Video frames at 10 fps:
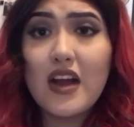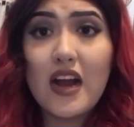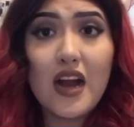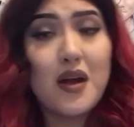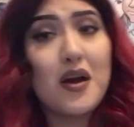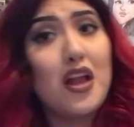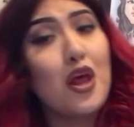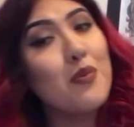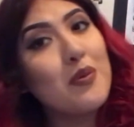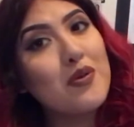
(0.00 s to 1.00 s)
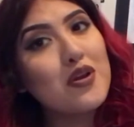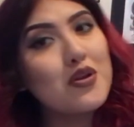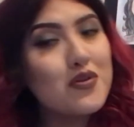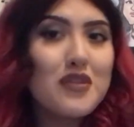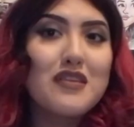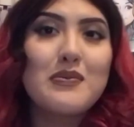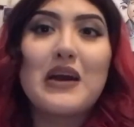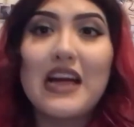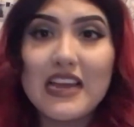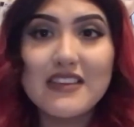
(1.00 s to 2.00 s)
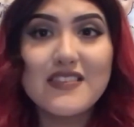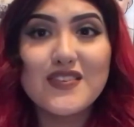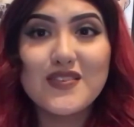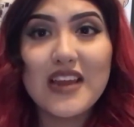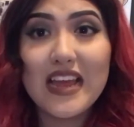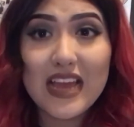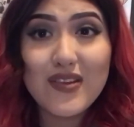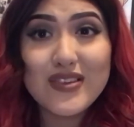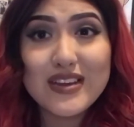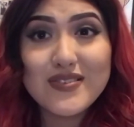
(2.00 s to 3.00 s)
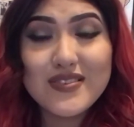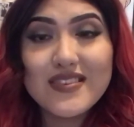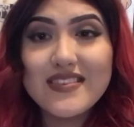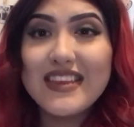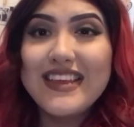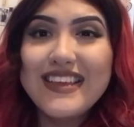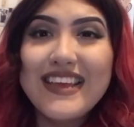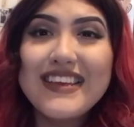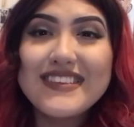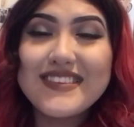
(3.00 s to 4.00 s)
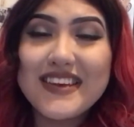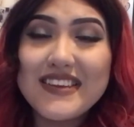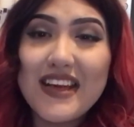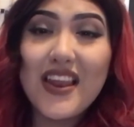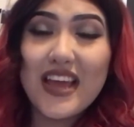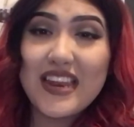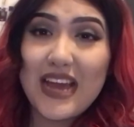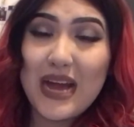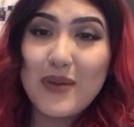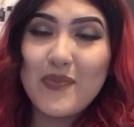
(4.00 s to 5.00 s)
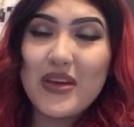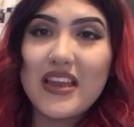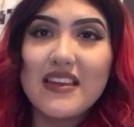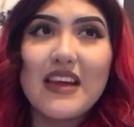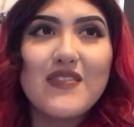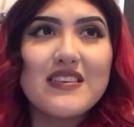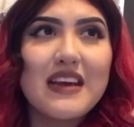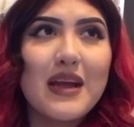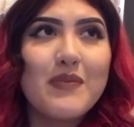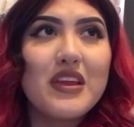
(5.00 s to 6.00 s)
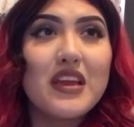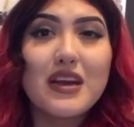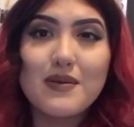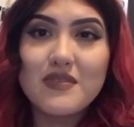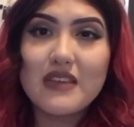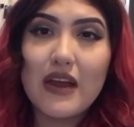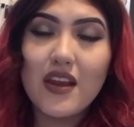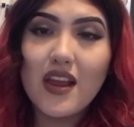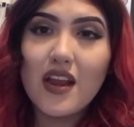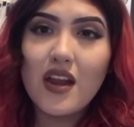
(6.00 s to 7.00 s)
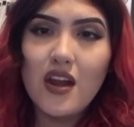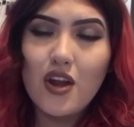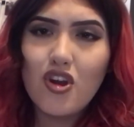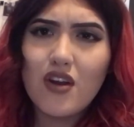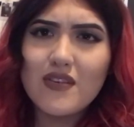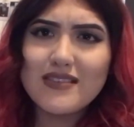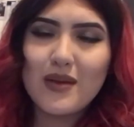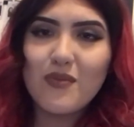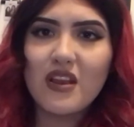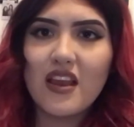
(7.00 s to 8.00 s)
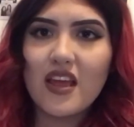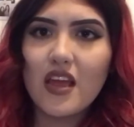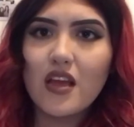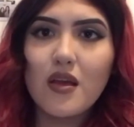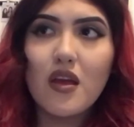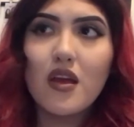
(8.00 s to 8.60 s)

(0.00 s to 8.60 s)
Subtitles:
A lot of people don't do this, but I like to do, like, countdowns. So I download, like, an app, and every time he comes down here, or every time we, like,